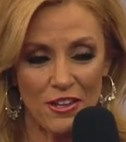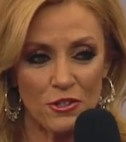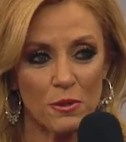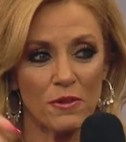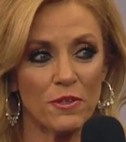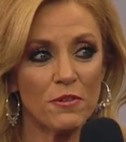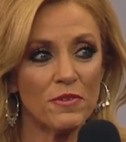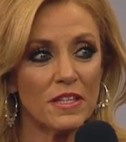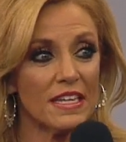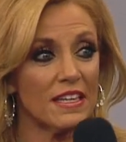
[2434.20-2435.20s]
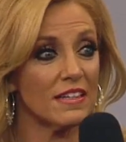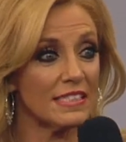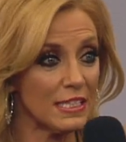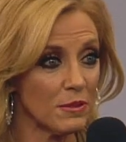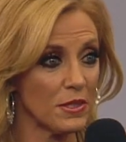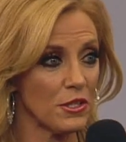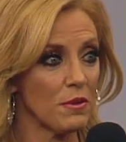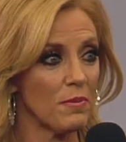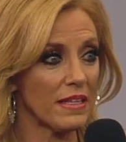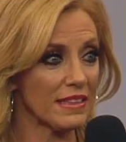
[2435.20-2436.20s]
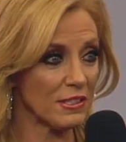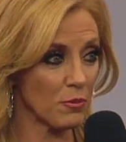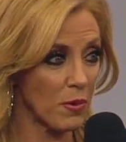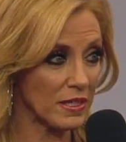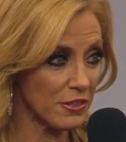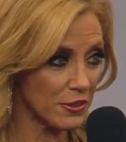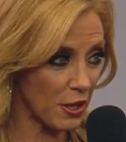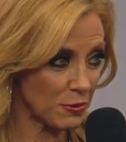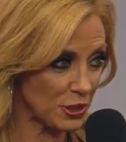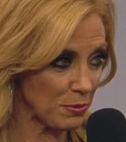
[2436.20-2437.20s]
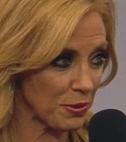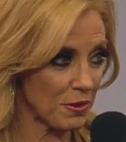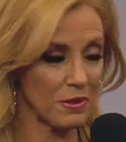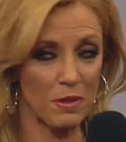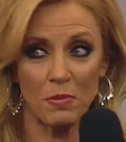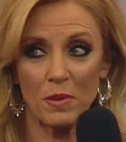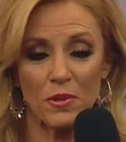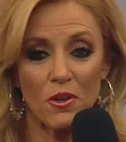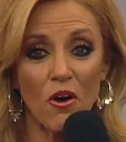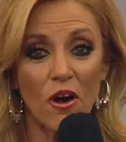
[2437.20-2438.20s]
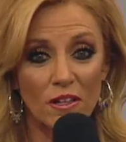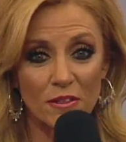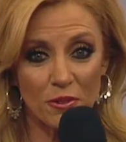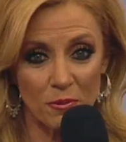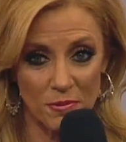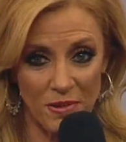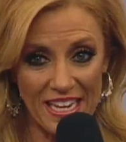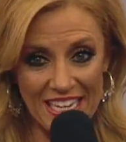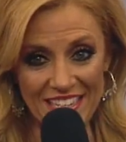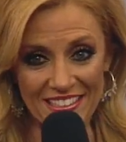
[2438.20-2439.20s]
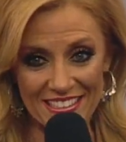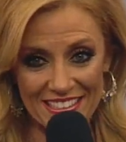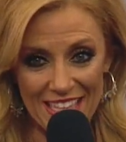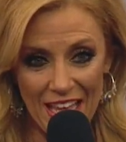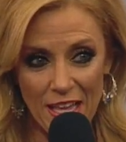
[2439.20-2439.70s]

So if you feel like God's dealing with you about this one year coaching program, we put all of it right here.